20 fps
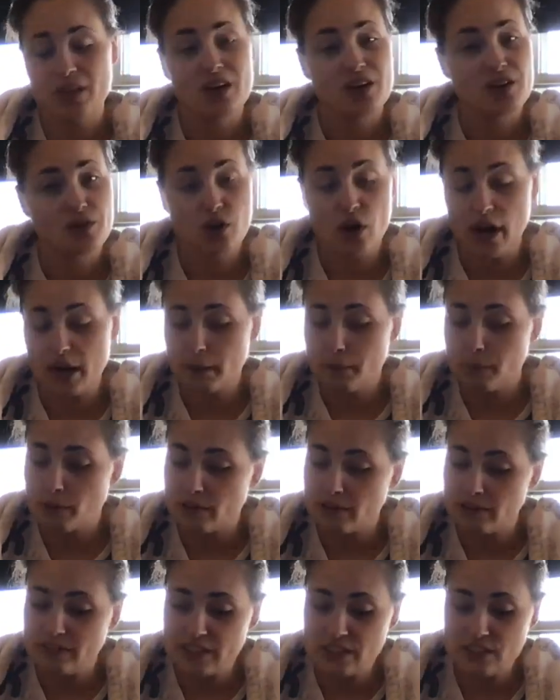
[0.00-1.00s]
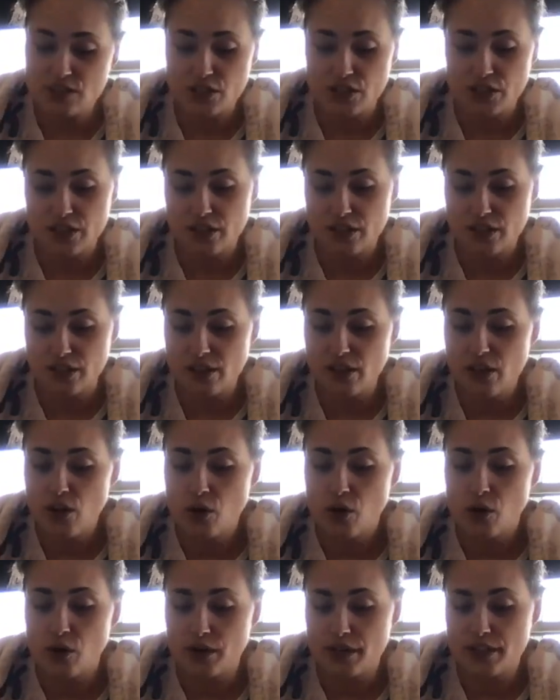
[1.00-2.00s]
Not a perfect circle
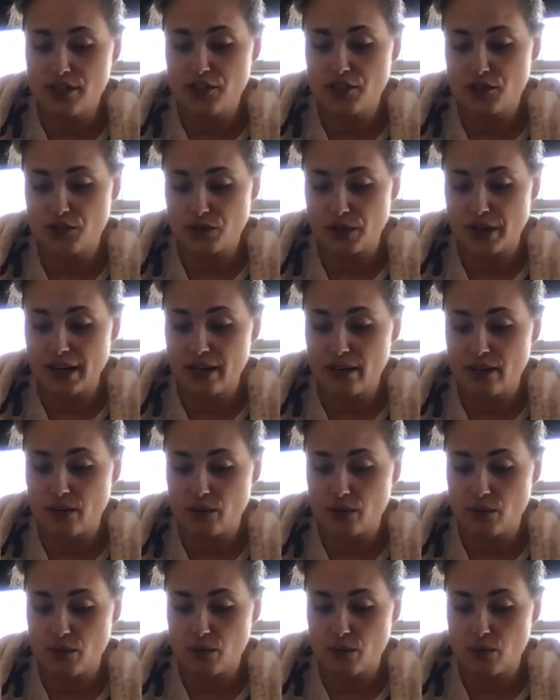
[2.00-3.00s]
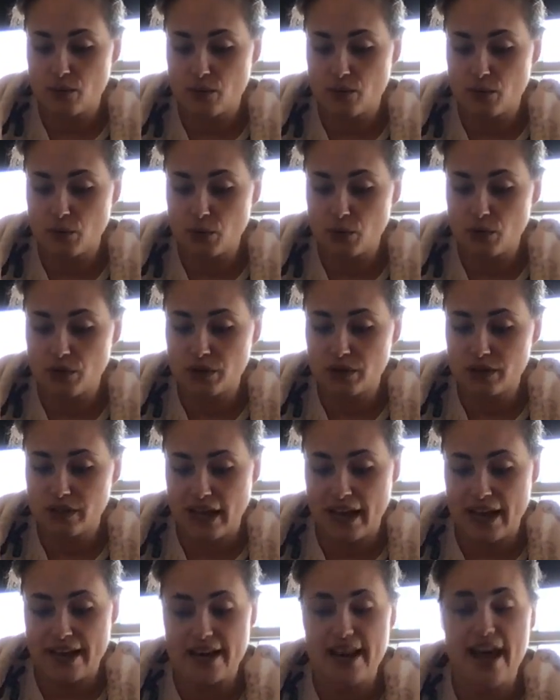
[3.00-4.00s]
or a straight ruler
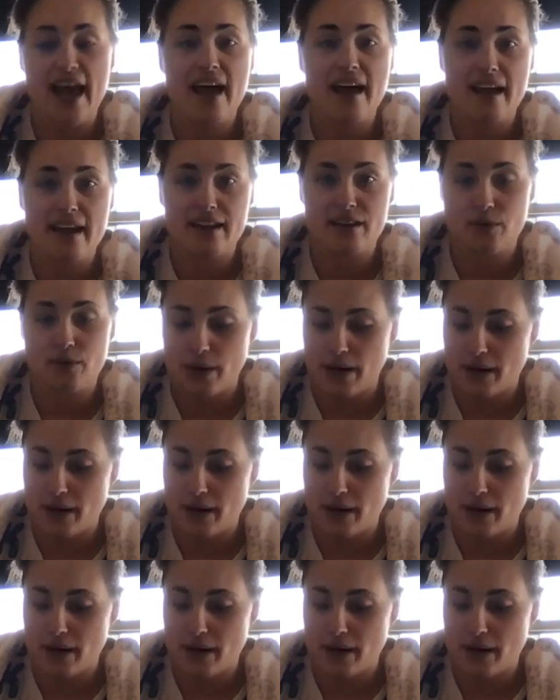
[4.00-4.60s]
line anywhere.